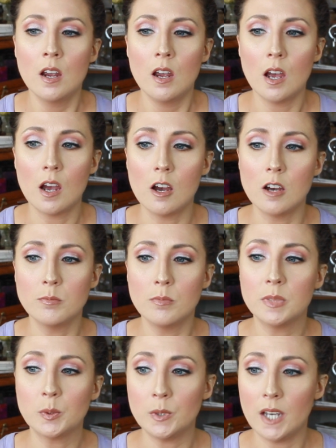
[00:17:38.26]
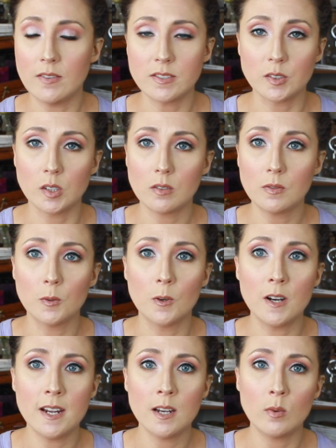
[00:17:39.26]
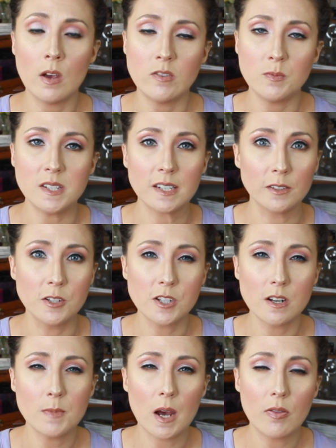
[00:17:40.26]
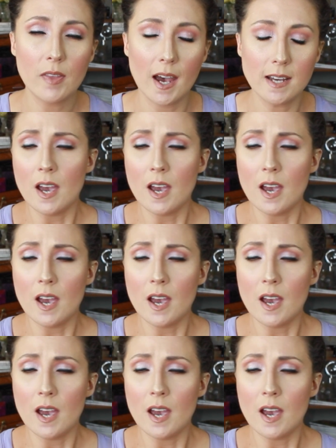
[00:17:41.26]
but we have to look for it, and we have to be diligent about that.